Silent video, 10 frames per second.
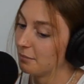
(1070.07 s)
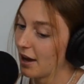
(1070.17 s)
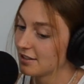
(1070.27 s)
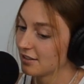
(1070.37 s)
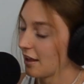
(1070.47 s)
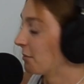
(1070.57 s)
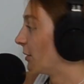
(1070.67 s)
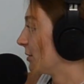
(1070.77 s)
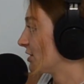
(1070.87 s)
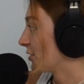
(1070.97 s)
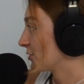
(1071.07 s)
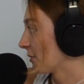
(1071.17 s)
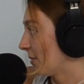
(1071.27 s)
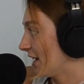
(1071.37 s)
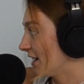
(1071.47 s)
My Dilemma with Social
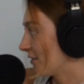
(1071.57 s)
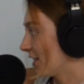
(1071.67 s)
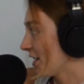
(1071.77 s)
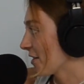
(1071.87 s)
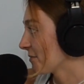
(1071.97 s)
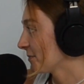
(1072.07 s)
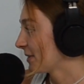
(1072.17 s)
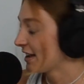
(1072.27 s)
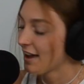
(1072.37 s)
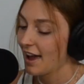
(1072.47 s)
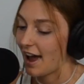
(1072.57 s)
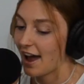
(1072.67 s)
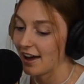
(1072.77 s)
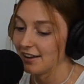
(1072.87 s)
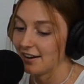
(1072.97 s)
Media video.
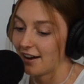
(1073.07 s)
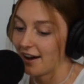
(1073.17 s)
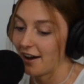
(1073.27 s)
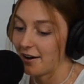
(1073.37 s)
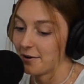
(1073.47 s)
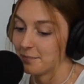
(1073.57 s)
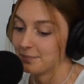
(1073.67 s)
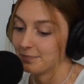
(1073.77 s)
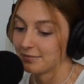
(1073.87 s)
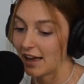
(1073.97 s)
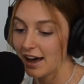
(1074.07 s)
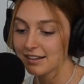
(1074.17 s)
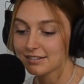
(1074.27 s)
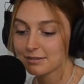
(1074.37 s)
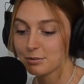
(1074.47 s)
And
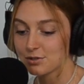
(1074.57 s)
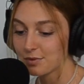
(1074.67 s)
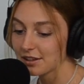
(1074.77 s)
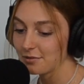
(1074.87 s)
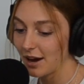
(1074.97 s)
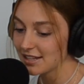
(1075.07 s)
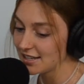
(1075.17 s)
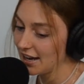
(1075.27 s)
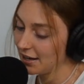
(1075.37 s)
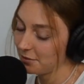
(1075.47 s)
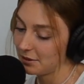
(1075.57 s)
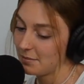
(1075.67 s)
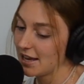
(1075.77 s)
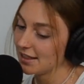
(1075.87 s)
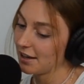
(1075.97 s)
that was really resonating with
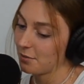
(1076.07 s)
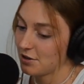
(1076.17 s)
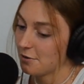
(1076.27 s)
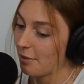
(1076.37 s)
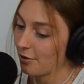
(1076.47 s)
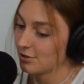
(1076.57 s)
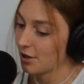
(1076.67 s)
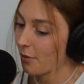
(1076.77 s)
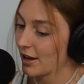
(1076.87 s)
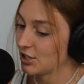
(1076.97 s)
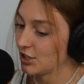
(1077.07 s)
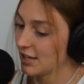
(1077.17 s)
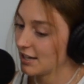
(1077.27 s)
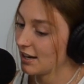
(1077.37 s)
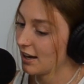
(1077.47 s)
me. Like when you pose the
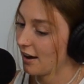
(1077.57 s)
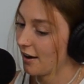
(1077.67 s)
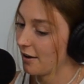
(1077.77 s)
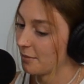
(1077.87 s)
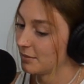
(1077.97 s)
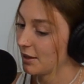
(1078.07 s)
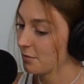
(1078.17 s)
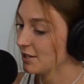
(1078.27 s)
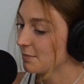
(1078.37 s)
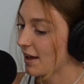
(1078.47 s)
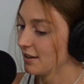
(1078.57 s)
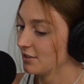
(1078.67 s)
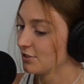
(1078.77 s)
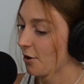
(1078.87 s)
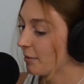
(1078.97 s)
question that we spend
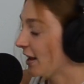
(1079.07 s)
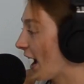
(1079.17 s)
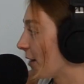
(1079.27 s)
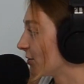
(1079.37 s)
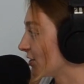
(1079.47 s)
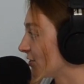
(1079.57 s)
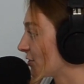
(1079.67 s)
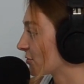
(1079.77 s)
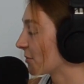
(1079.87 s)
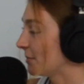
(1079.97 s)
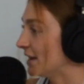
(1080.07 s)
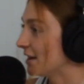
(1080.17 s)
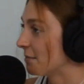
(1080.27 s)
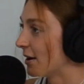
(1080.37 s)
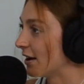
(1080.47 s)
so many hours on social
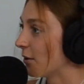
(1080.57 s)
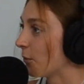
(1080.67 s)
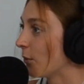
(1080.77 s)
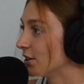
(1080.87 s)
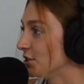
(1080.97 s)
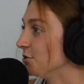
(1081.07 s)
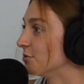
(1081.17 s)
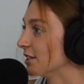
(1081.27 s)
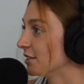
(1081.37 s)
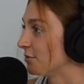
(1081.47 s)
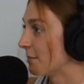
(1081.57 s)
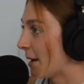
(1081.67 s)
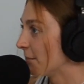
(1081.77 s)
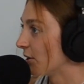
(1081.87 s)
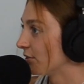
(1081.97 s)
media, but what do you really
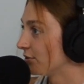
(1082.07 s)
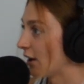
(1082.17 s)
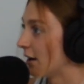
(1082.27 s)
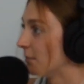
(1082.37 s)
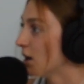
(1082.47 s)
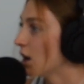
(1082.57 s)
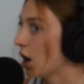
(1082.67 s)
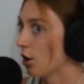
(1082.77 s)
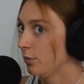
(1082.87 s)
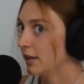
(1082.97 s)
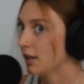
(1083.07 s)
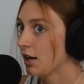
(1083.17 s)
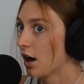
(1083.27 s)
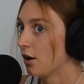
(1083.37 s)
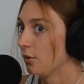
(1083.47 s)
remember from a week
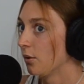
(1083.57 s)
ago,